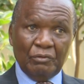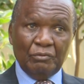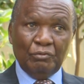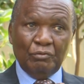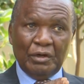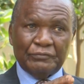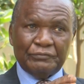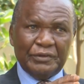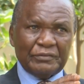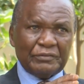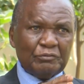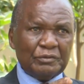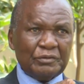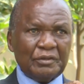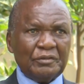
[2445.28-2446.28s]
who are
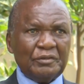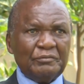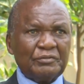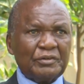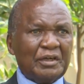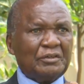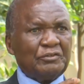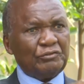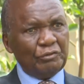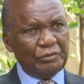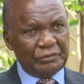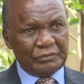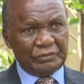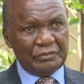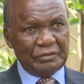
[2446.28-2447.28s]
faced with a difficult
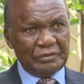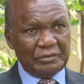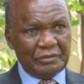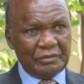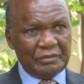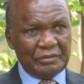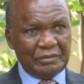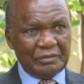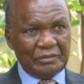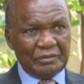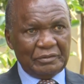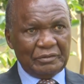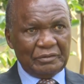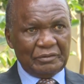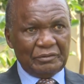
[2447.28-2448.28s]
choice.
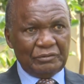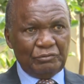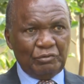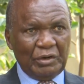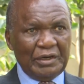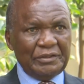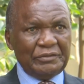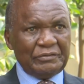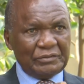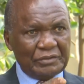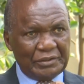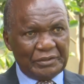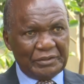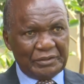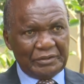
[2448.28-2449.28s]
Do I
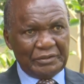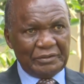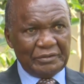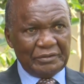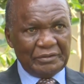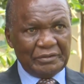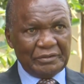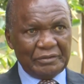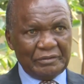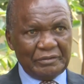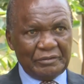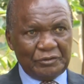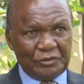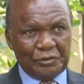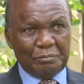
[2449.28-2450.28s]
stay
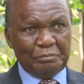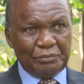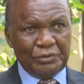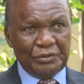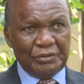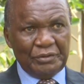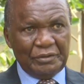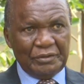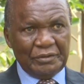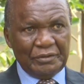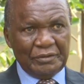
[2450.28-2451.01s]
in DP